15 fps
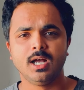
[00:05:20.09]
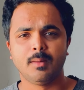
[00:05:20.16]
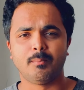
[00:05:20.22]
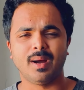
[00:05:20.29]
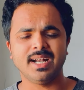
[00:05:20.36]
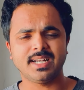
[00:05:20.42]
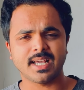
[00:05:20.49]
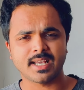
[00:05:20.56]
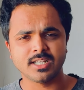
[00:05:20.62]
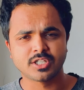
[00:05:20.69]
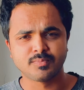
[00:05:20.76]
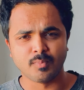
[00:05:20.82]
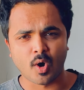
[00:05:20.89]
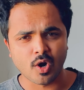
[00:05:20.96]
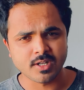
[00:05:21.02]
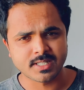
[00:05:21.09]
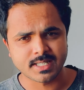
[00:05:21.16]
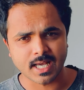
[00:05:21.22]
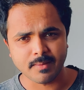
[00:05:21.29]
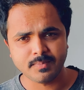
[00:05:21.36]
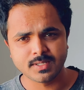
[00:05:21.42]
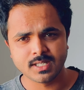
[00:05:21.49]
By taking small
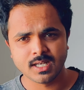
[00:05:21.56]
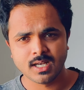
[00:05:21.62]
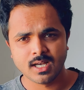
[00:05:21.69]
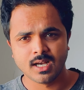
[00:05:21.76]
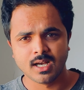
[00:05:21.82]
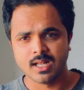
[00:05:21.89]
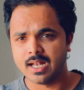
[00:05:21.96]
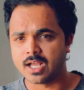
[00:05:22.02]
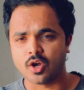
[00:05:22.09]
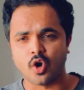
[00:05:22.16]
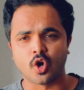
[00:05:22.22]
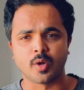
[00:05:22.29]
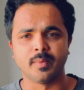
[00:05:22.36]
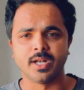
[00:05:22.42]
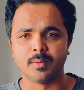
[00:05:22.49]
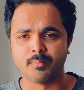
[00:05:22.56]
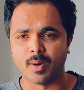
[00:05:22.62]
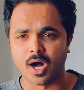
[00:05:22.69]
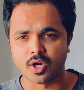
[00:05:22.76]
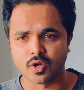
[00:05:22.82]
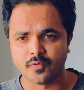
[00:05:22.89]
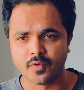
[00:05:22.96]
steps like automating
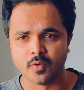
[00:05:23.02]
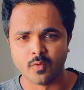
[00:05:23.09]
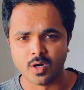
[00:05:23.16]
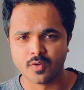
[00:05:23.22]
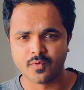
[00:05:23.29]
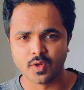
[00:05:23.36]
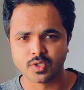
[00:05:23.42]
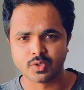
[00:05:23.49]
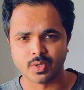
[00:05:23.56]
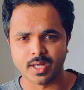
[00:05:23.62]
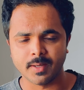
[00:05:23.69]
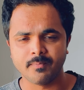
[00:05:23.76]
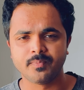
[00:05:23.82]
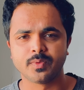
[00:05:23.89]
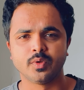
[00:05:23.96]
part of your workflow today,